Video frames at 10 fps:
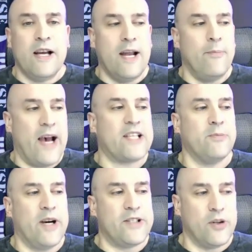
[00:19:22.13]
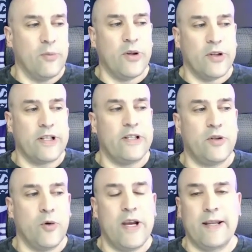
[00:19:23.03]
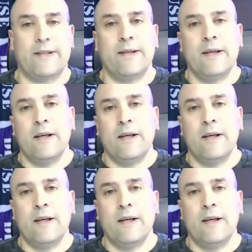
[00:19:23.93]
and maximize your ability to hit